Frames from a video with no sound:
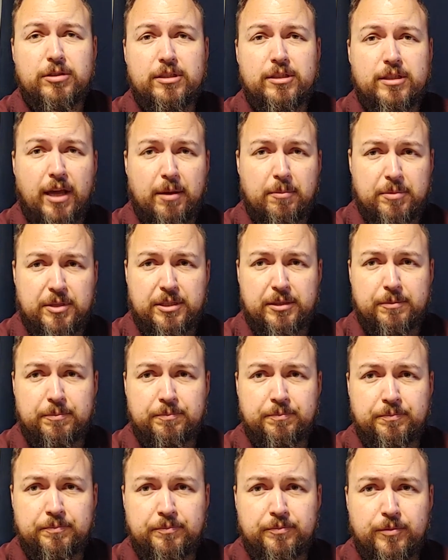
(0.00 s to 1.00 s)
Samson,
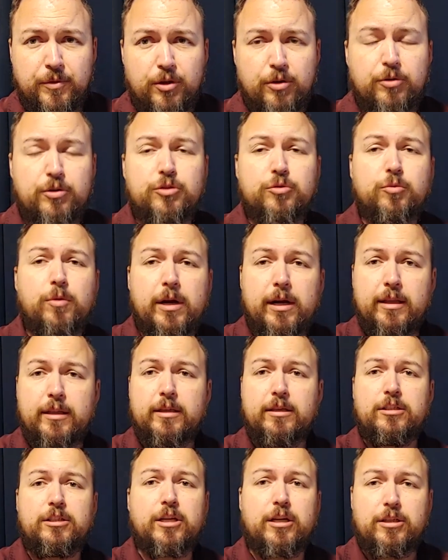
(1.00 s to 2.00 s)
who is one of
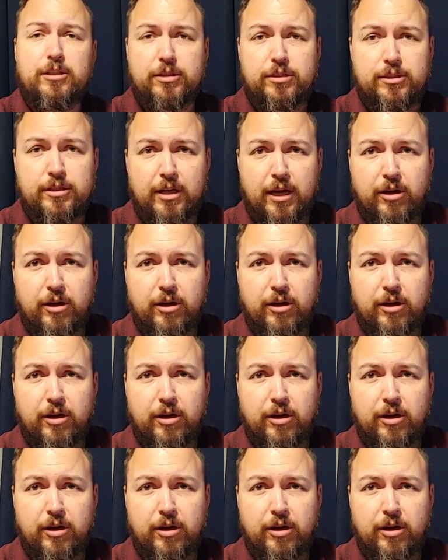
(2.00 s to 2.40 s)
the judges.